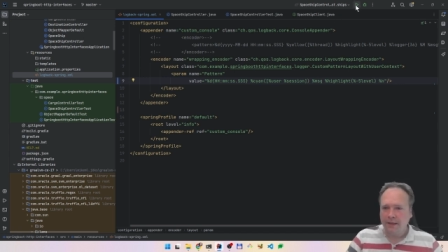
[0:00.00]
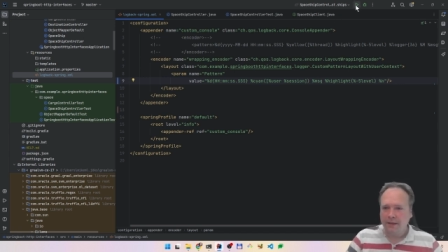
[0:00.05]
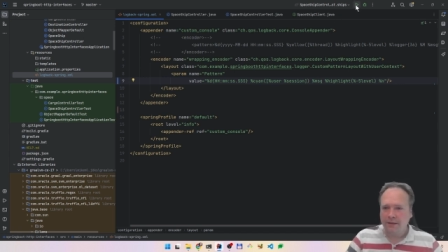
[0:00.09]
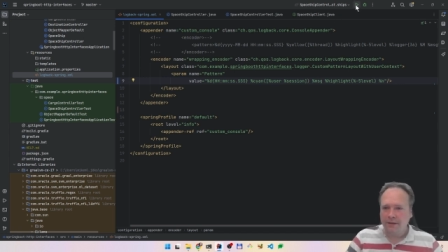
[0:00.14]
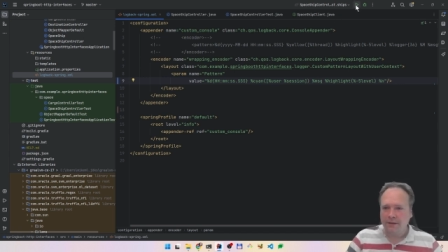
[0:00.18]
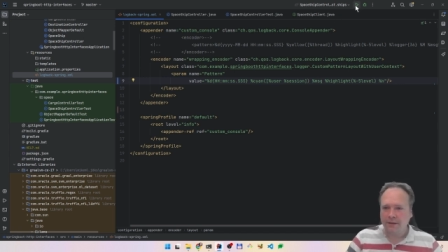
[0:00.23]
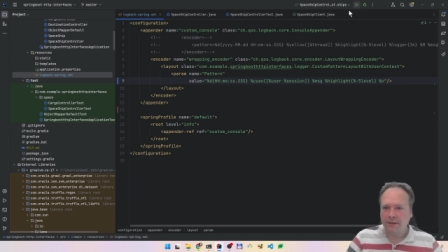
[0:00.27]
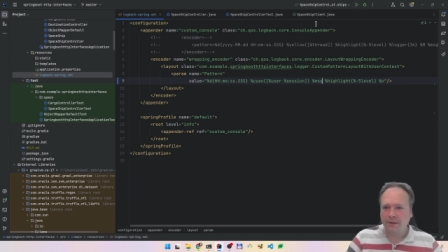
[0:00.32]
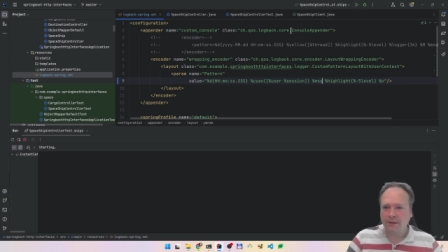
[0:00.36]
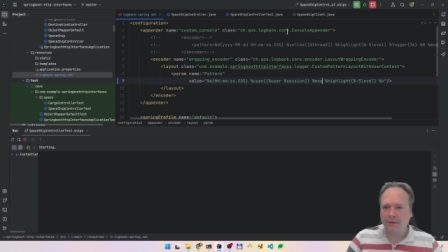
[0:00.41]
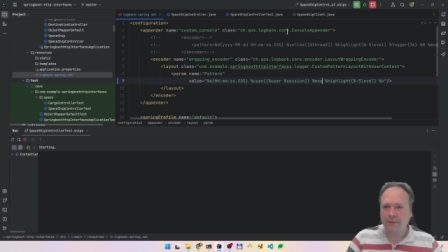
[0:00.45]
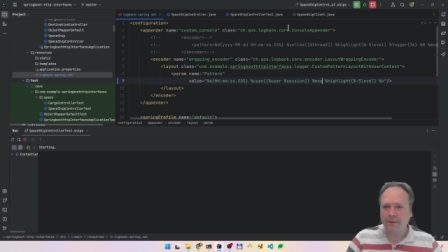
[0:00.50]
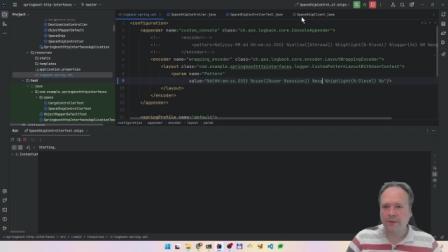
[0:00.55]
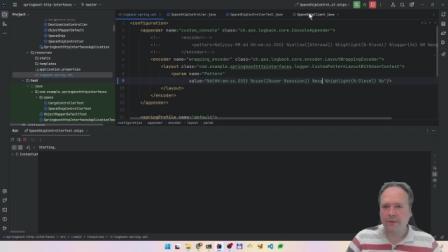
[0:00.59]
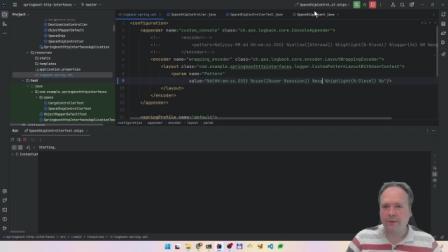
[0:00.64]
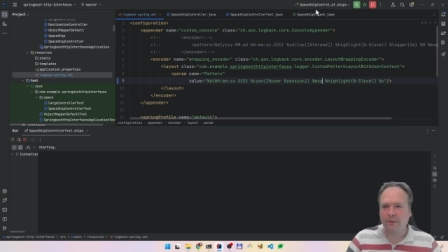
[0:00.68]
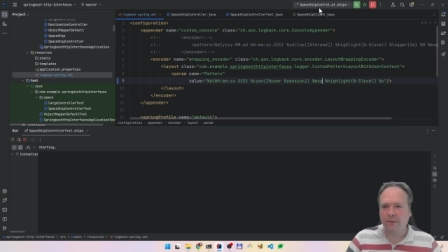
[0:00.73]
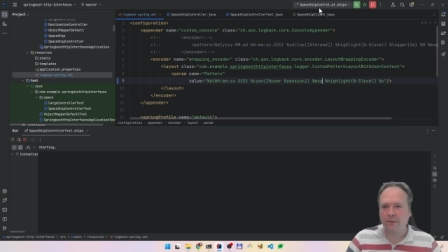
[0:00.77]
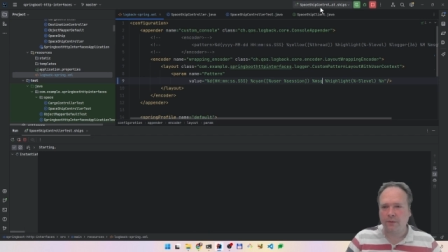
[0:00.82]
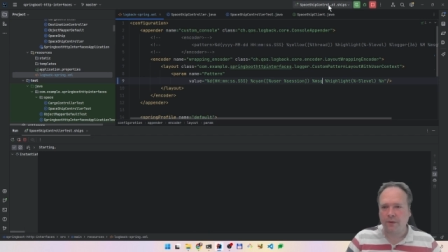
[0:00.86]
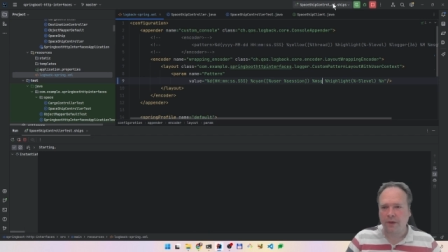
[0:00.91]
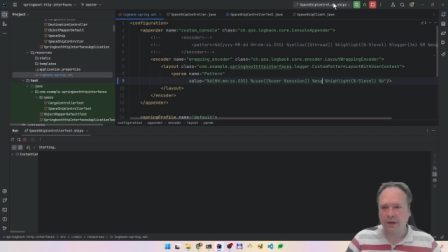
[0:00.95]
so we
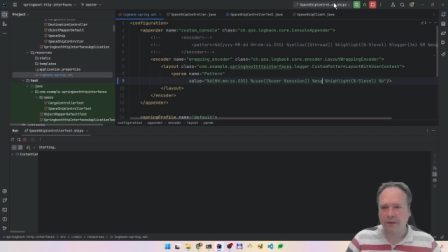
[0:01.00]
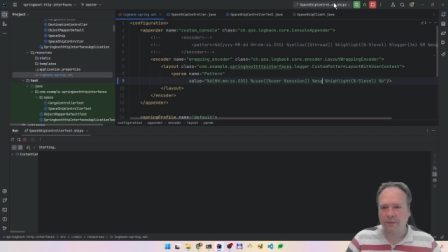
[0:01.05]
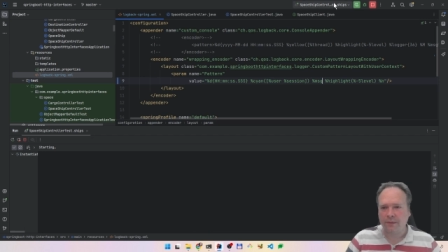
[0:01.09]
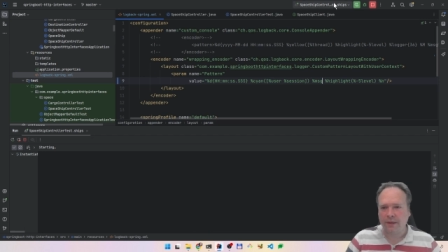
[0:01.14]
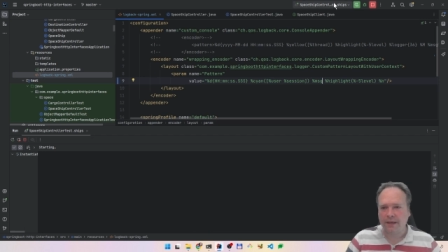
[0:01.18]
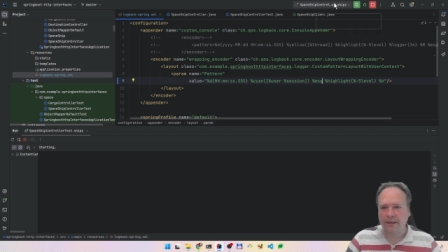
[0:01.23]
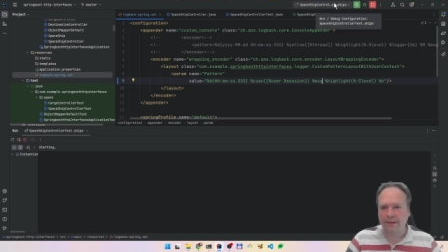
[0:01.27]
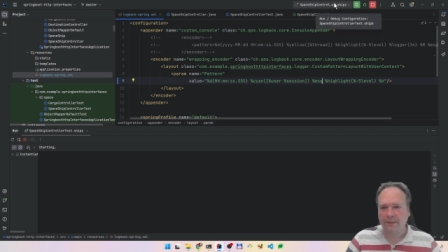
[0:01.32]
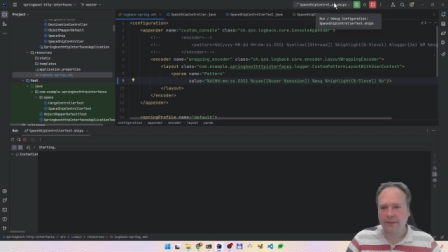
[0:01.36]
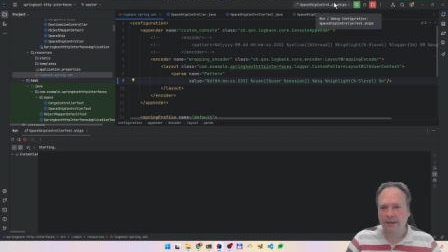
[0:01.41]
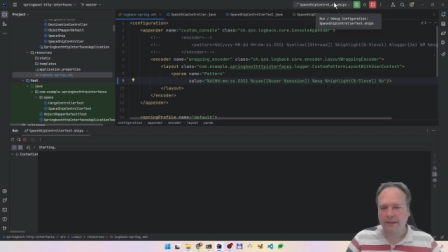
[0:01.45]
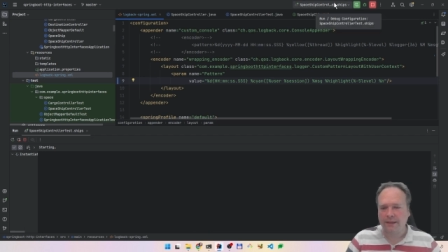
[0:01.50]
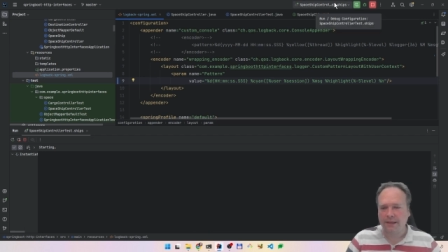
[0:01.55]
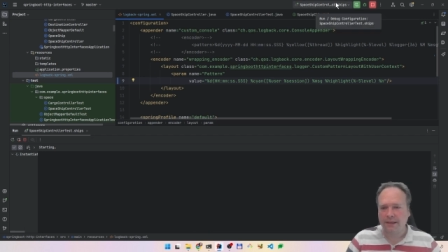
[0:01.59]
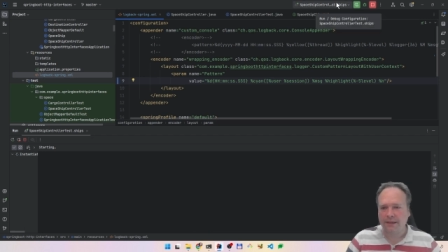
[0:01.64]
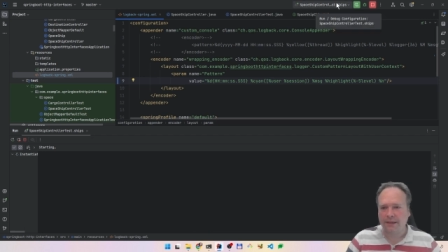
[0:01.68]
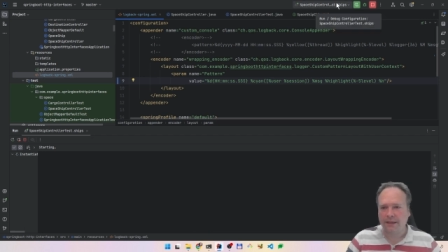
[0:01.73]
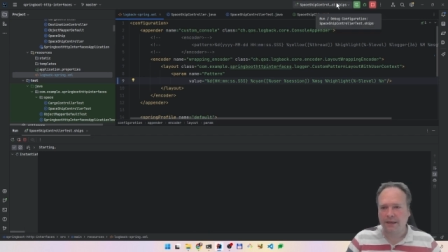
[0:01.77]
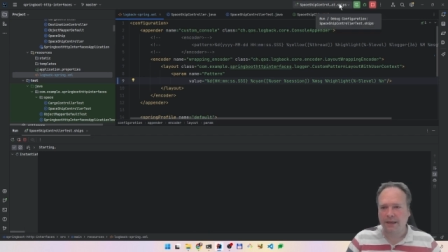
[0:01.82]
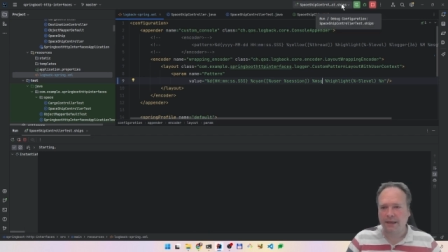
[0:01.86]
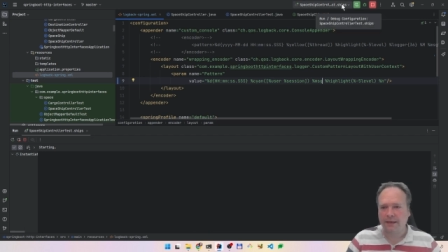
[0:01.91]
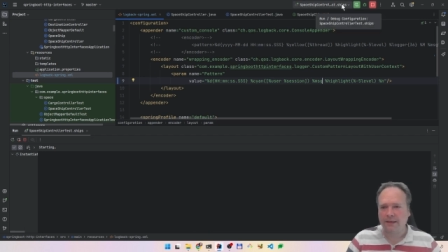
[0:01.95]
will run my my
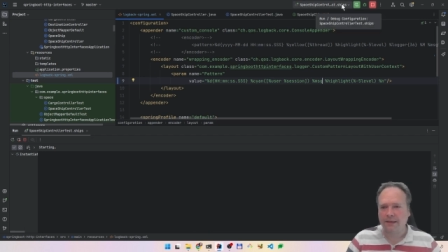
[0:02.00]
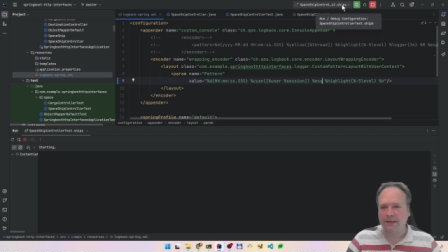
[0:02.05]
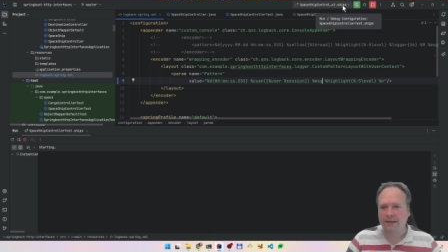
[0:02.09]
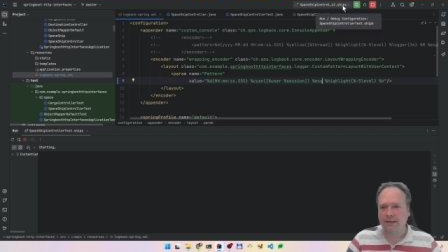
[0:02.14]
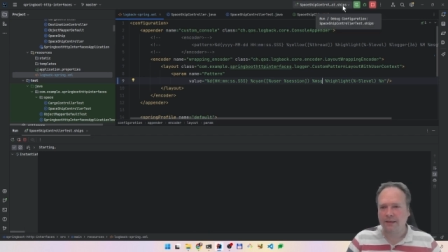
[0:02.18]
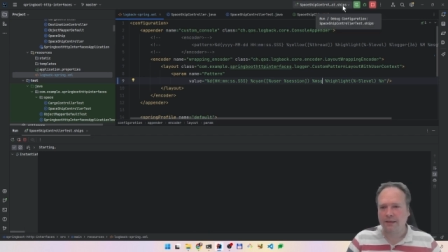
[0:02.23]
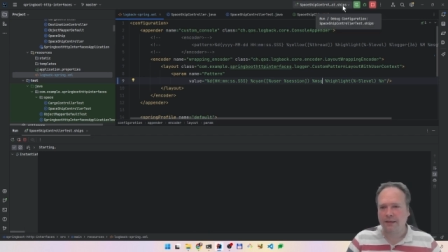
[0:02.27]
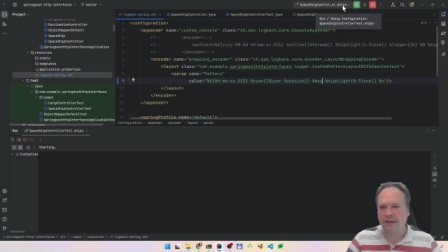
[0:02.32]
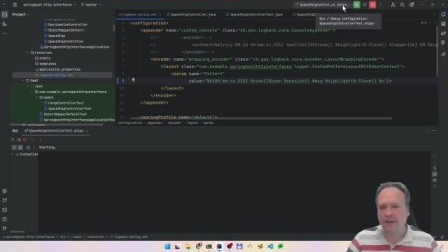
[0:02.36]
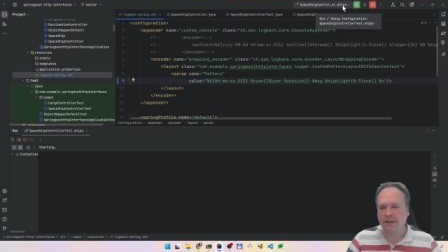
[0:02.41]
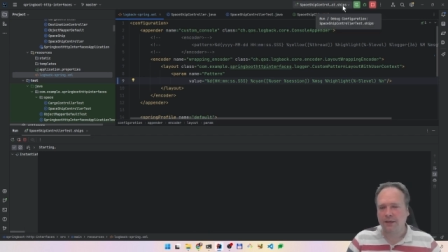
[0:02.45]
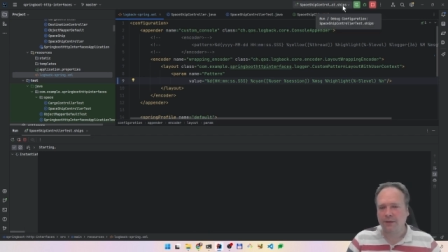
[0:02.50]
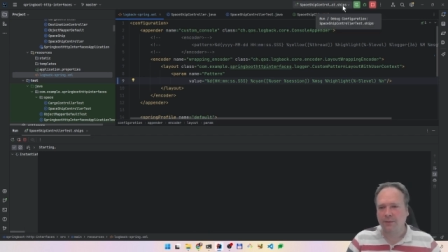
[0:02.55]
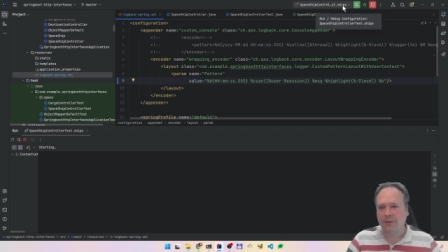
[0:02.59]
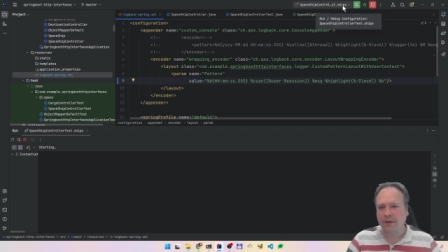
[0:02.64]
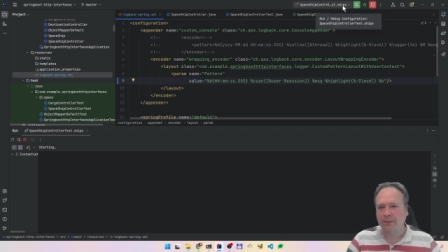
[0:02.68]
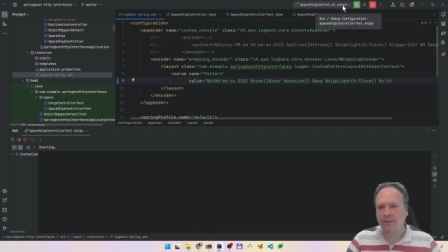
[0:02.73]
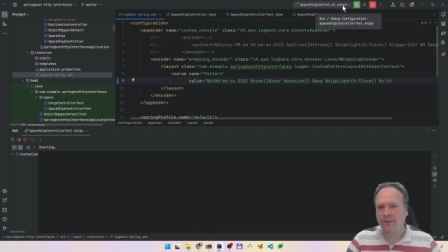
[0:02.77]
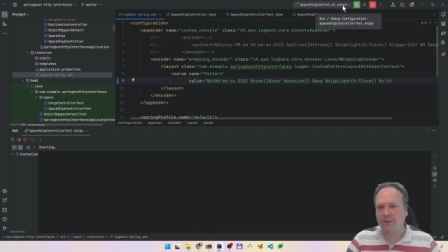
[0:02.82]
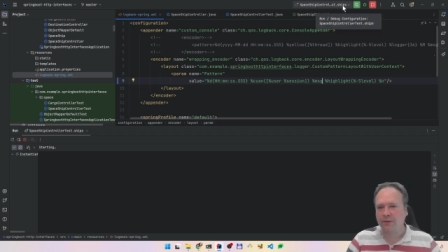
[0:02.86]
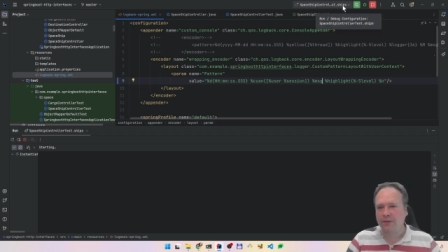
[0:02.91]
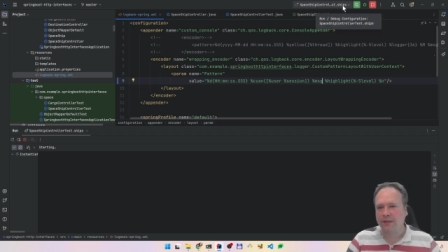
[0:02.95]
test again this is a
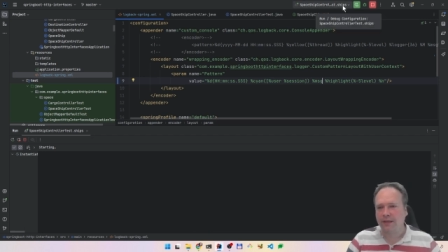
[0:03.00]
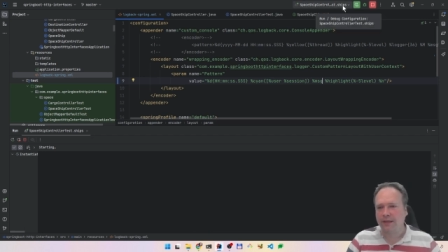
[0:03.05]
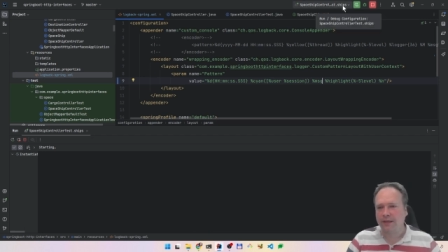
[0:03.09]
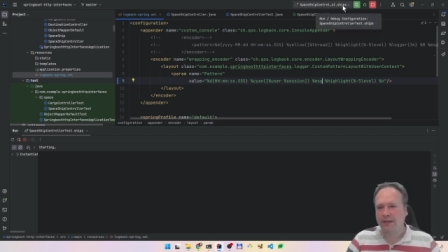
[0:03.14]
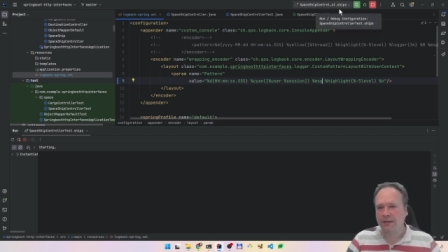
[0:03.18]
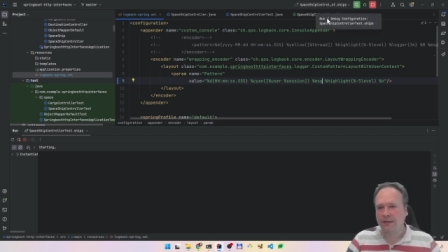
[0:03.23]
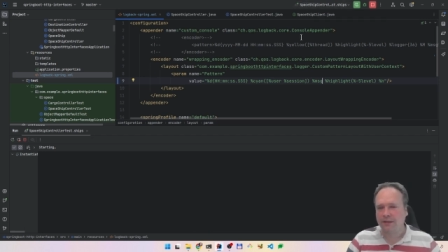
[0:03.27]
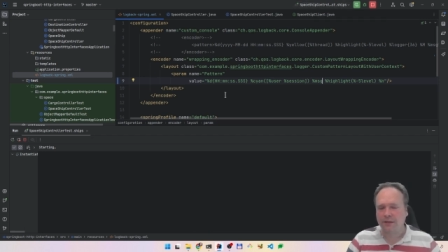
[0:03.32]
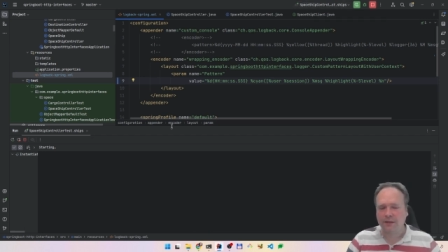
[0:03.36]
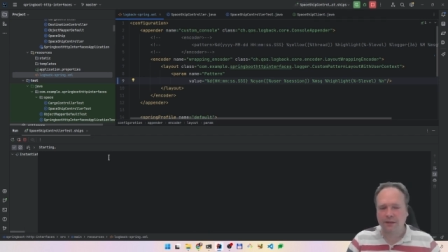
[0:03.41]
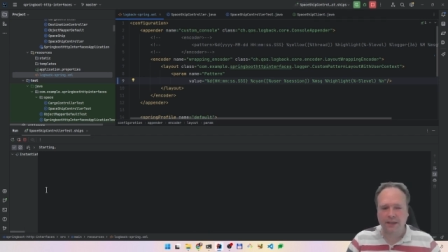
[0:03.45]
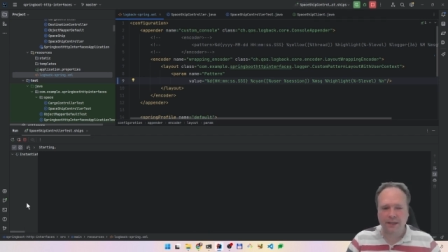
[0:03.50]
spring boot test